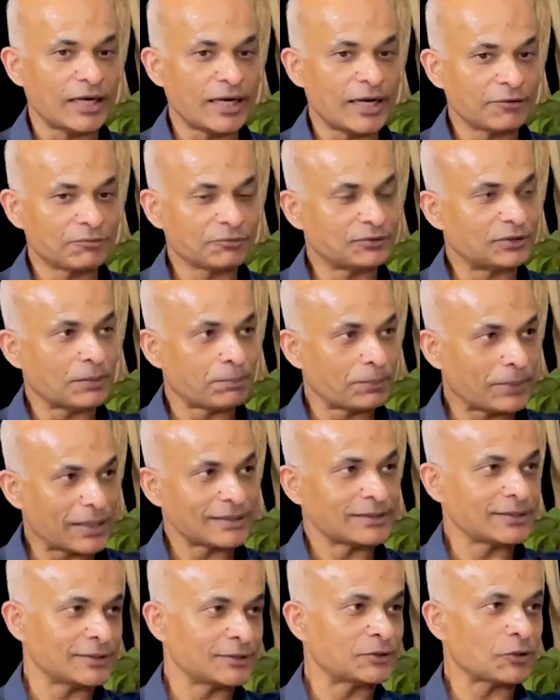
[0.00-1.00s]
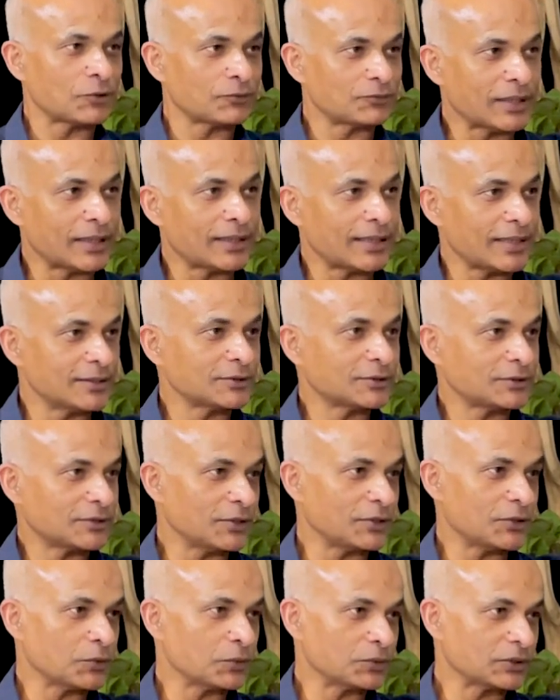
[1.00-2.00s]
if the present of that
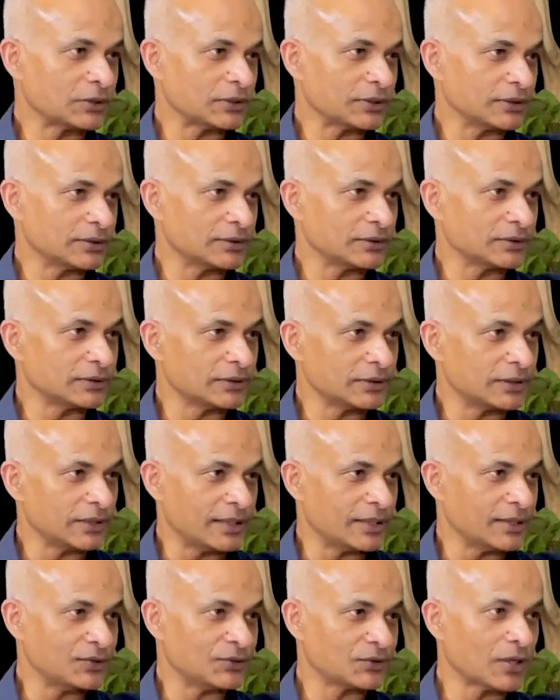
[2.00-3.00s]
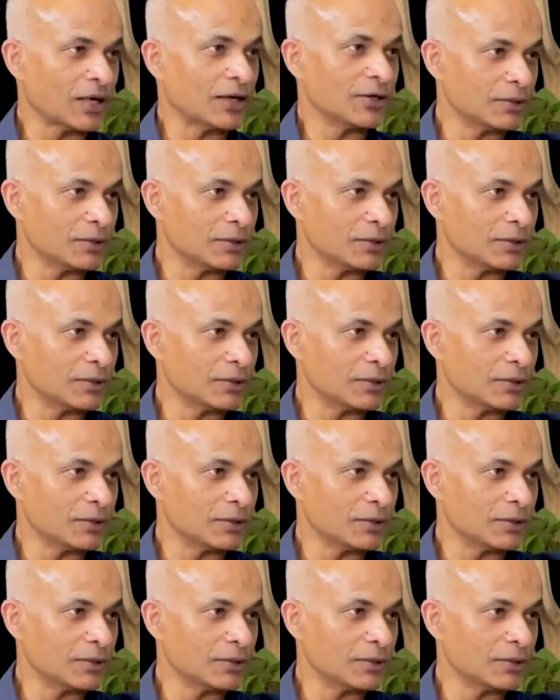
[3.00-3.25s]
institution is